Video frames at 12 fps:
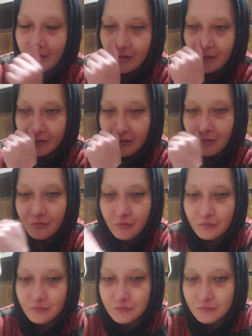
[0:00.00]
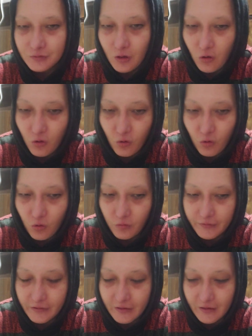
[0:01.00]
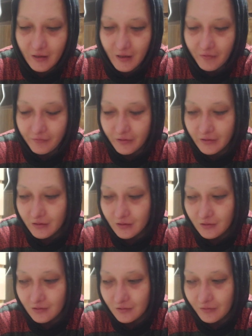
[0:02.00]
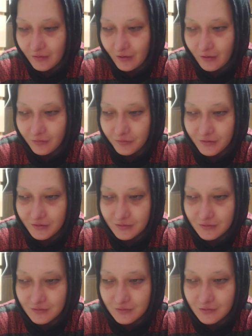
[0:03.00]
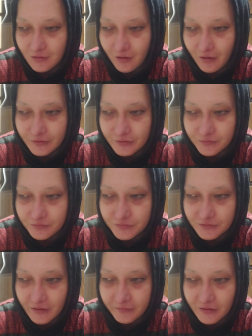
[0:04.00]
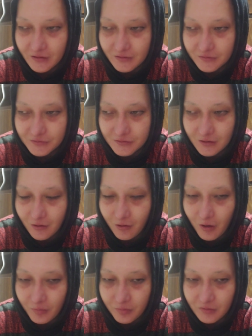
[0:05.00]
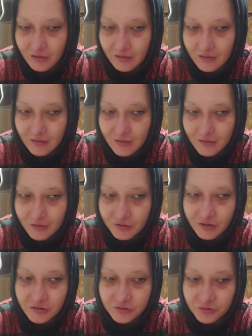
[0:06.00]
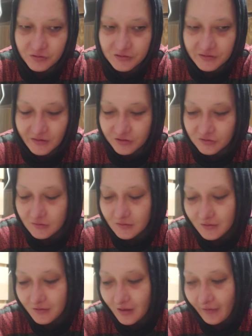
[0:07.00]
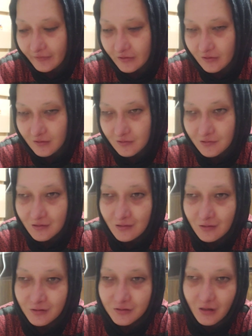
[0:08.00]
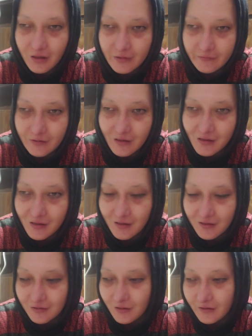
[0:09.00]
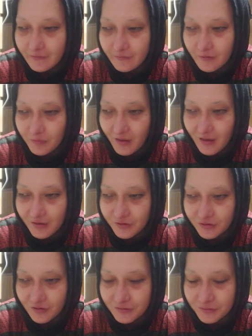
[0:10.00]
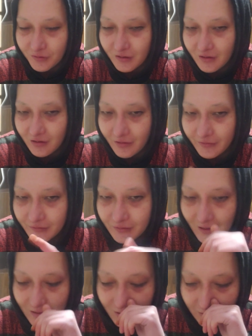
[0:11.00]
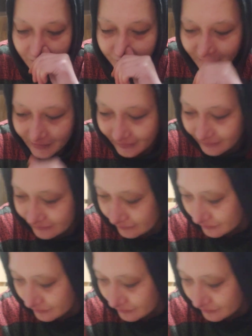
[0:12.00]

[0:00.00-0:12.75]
Nothing, no, they didn't have any Halloween costume stuff that was like copulated. I checked the toy section, nothing. Not even a hat, not even a badge, so that's why I got that outfit.